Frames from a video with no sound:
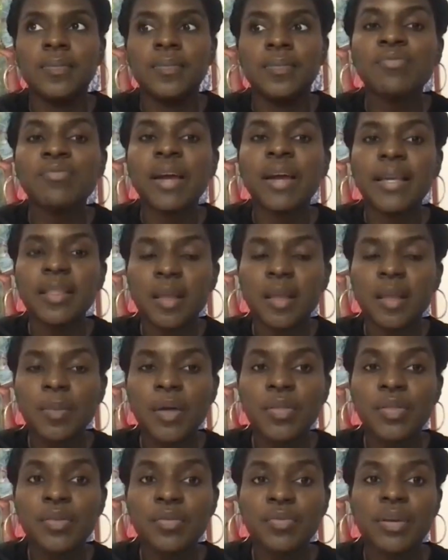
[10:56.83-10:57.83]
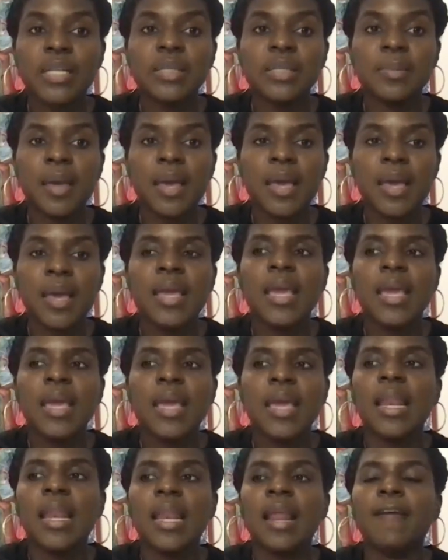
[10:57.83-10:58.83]
I write them on the resume
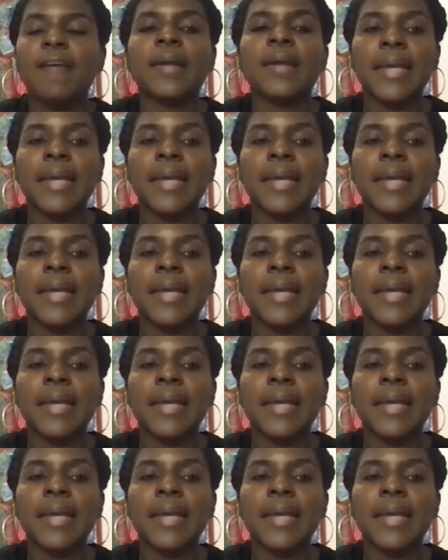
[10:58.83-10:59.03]
and I